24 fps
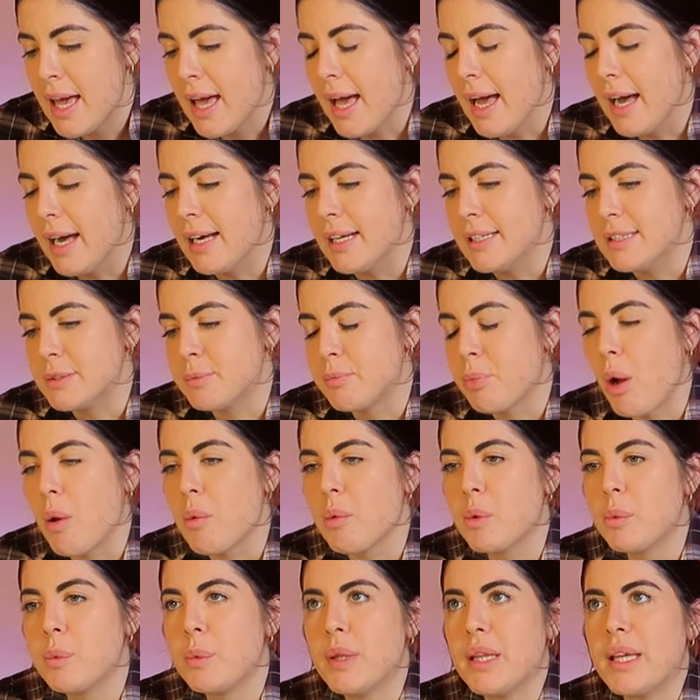and
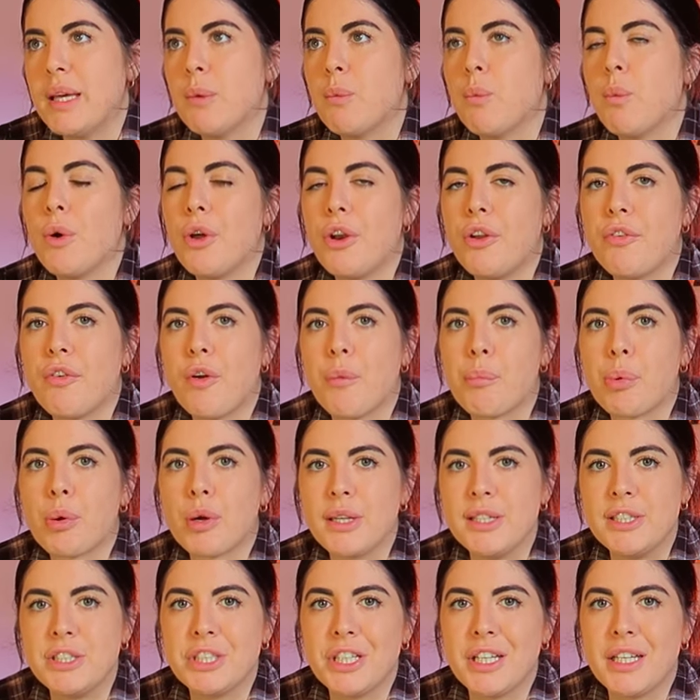probably would have
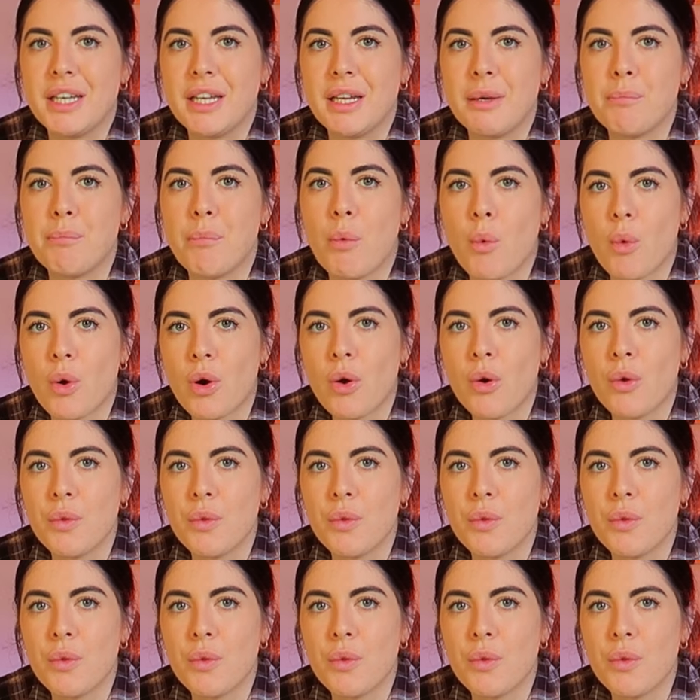appreciated more